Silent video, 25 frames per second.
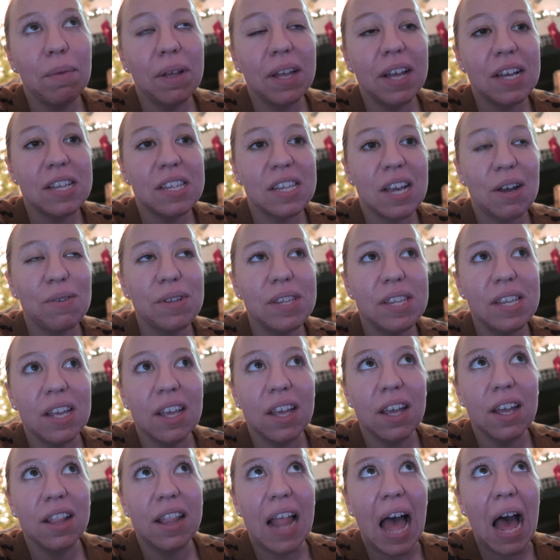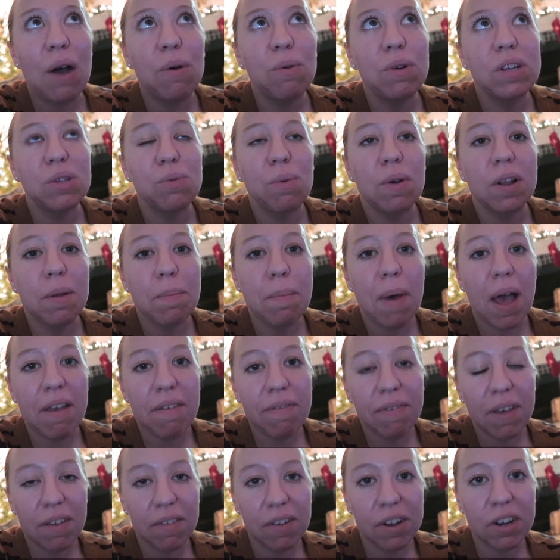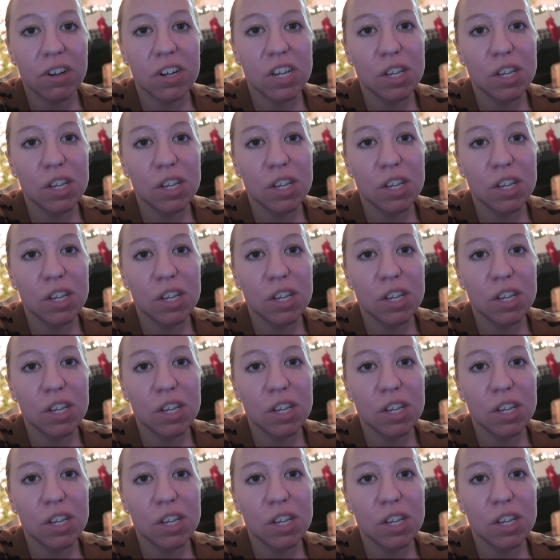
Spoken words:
Because I was thinking that was one of my favorite